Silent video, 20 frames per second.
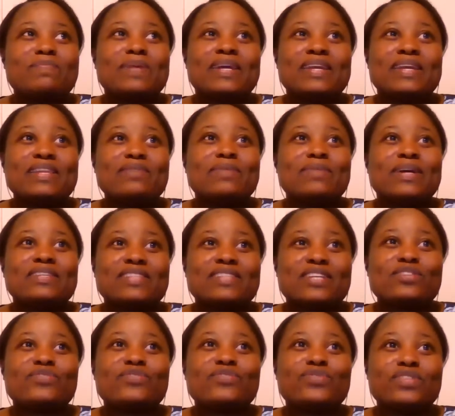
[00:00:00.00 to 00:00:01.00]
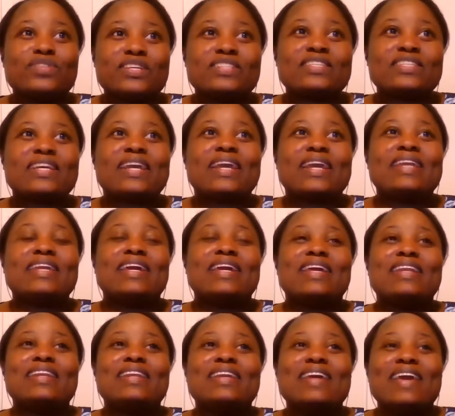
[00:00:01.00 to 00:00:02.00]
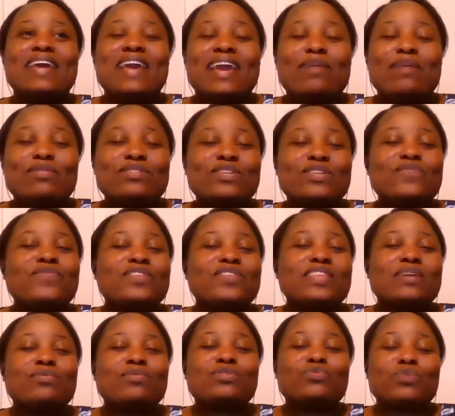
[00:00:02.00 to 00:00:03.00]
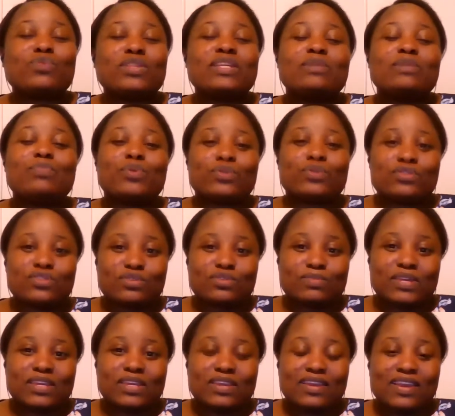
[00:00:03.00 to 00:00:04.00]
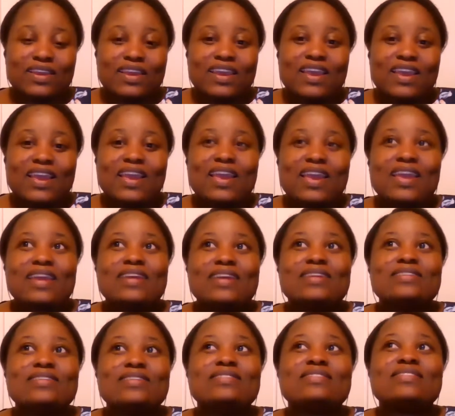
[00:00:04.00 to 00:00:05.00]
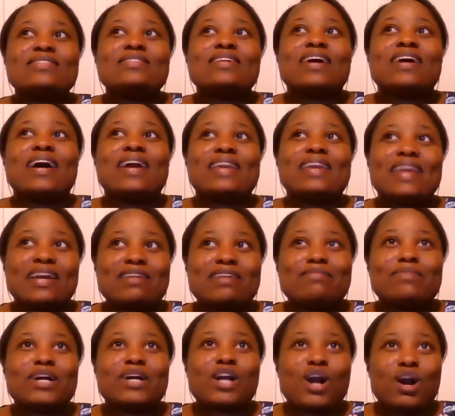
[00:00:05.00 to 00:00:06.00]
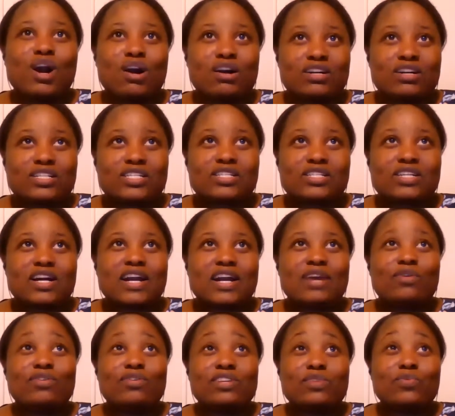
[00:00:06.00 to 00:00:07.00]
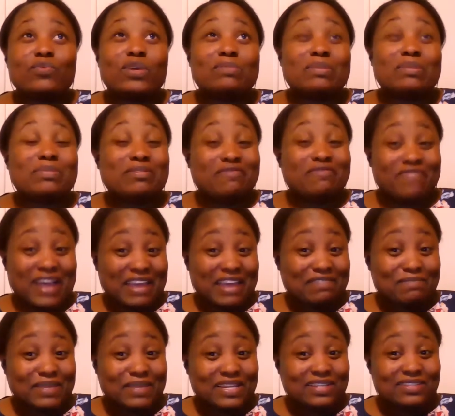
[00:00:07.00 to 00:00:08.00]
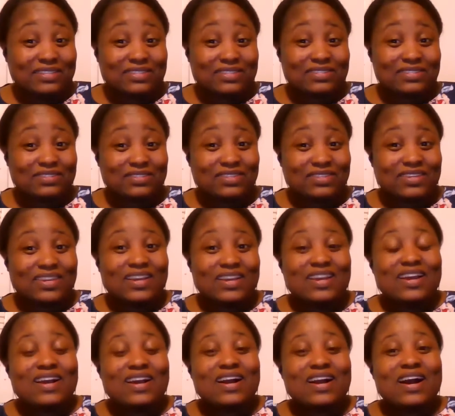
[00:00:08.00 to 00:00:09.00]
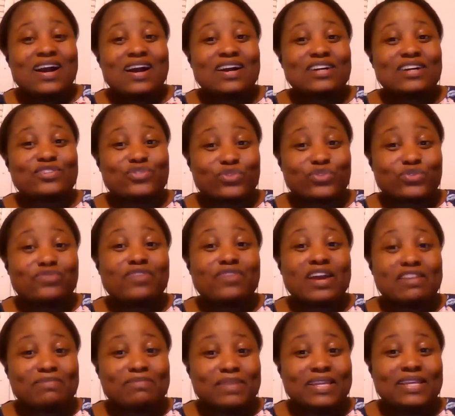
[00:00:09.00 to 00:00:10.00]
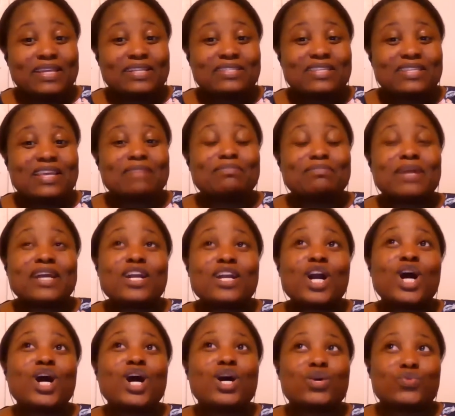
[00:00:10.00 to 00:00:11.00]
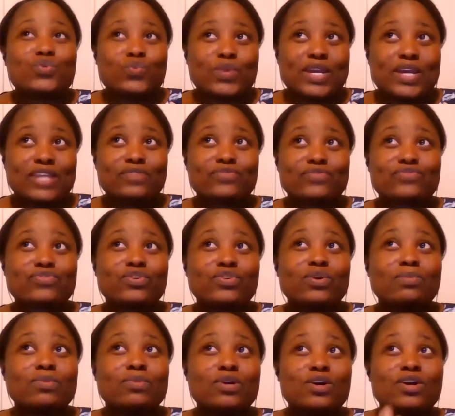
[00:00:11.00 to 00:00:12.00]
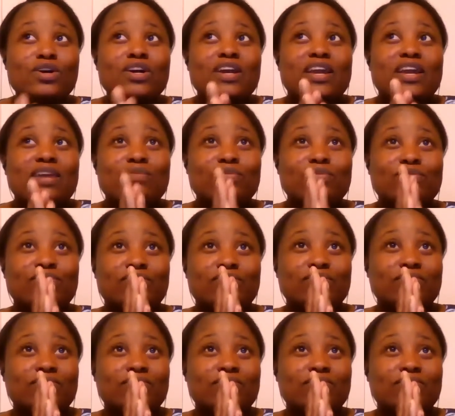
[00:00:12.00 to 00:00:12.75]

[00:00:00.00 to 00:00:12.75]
But anyway, I scheduled a few days ahead, and it was something that was really important to me. And I got in my car. I only went maybe 5 minutes. I drove 5 minutes, and my car went from it would.